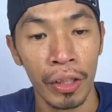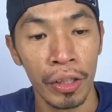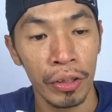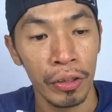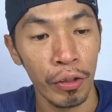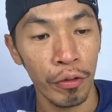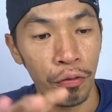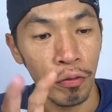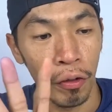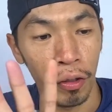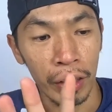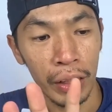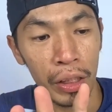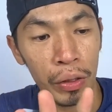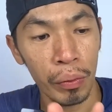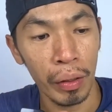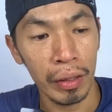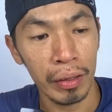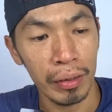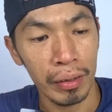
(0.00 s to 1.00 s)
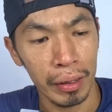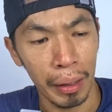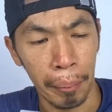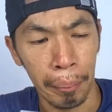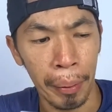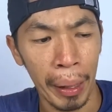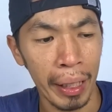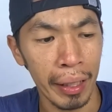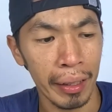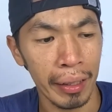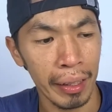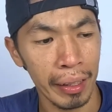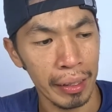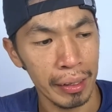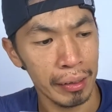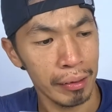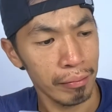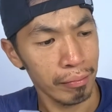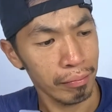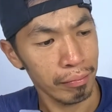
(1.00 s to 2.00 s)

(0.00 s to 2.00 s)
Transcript: So for this one, the pack is